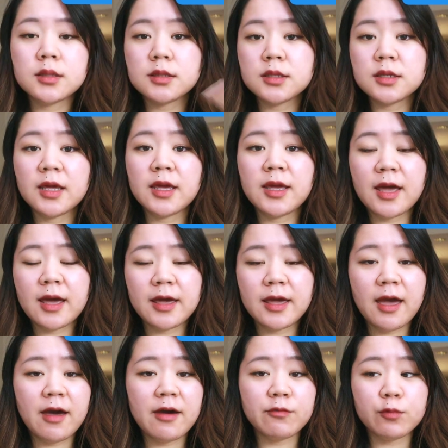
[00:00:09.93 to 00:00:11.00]
Today I
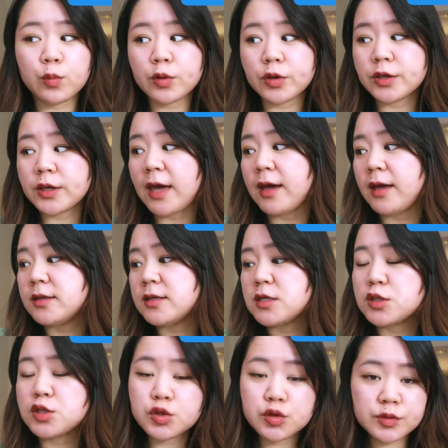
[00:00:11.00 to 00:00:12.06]
have work at
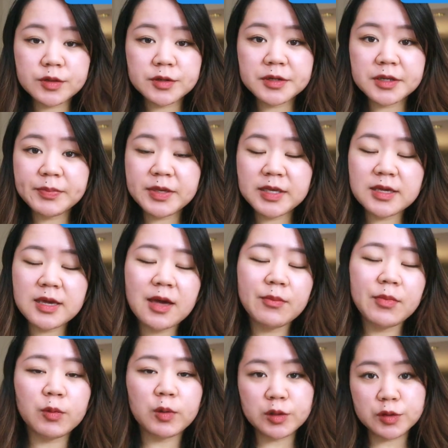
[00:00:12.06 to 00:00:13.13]
2:30 p.m.
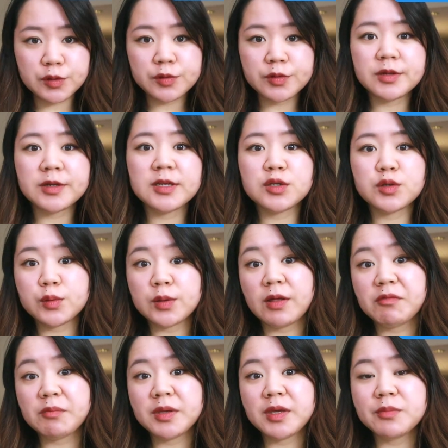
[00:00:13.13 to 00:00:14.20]
I work 2:30 to
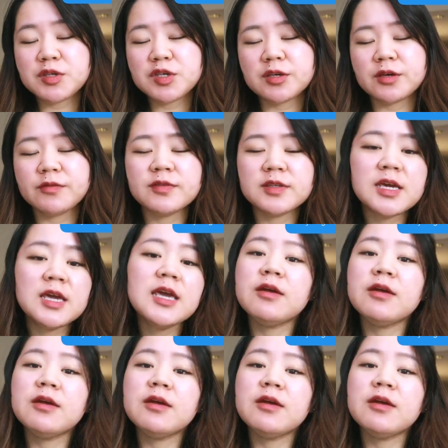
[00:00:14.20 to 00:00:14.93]
11 p.m. shift.